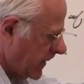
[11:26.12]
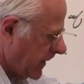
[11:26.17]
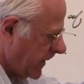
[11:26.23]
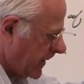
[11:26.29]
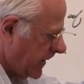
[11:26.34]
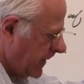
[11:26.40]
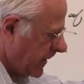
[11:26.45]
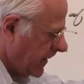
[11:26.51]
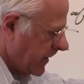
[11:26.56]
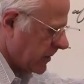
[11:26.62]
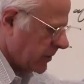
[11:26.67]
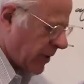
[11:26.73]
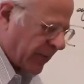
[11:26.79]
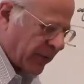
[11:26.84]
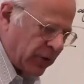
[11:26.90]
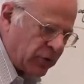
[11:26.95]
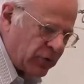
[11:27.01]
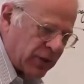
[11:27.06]
Okay? So
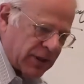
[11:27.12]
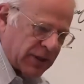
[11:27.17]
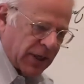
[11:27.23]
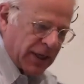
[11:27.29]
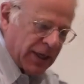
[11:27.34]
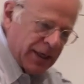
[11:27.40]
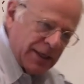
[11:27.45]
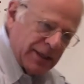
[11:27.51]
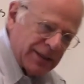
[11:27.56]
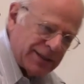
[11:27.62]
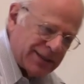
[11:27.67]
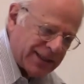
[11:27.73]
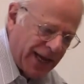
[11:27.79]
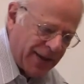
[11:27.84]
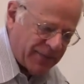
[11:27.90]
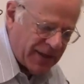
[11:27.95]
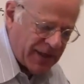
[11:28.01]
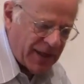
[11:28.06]
I'm going to do this
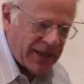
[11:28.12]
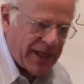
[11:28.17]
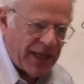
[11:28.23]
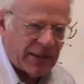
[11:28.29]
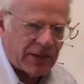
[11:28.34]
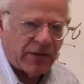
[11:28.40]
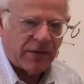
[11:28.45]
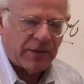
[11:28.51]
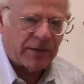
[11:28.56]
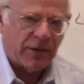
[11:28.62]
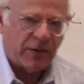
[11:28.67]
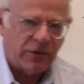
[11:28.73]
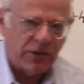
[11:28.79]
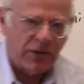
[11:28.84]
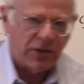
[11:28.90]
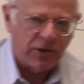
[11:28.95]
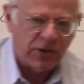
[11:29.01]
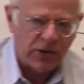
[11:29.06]
same thing again.
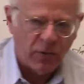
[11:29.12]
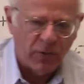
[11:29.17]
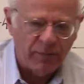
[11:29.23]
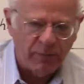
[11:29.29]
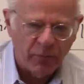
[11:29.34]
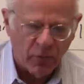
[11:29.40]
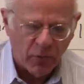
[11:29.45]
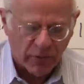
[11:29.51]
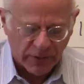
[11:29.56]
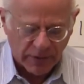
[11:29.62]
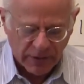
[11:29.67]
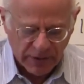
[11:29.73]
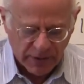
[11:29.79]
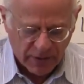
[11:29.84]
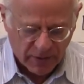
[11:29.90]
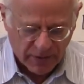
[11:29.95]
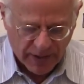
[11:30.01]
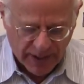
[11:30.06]
It's so important,
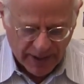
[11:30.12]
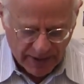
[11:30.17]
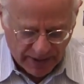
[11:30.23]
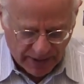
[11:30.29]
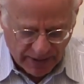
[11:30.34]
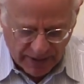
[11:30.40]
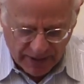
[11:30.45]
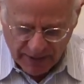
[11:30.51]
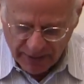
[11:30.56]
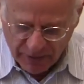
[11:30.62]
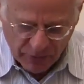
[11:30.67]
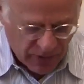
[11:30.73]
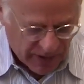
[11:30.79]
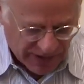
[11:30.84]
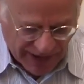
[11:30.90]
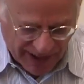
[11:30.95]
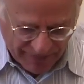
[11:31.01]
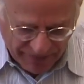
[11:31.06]
okay?
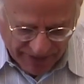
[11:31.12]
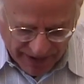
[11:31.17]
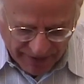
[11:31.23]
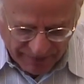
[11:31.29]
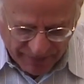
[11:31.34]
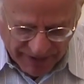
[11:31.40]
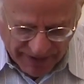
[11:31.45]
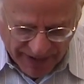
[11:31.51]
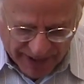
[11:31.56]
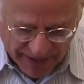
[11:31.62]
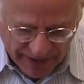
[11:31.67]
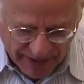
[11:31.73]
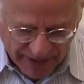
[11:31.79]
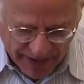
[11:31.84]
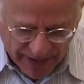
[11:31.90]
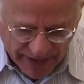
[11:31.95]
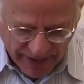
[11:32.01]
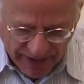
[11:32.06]
The same thing, but yet
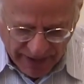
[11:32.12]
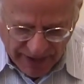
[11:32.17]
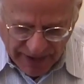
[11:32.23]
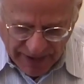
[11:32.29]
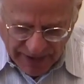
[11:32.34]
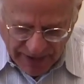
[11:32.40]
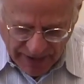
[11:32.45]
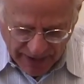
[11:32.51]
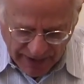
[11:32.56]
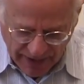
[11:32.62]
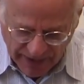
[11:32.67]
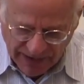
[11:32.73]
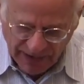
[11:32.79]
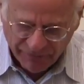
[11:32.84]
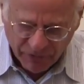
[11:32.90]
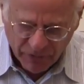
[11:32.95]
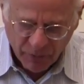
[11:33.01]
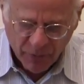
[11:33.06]
in a
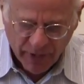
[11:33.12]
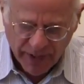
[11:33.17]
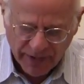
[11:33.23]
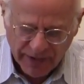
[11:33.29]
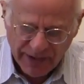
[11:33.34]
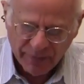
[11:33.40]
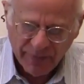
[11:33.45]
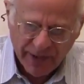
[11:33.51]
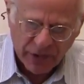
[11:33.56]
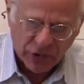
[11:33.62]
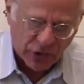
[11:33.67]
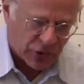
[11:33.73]
different way to make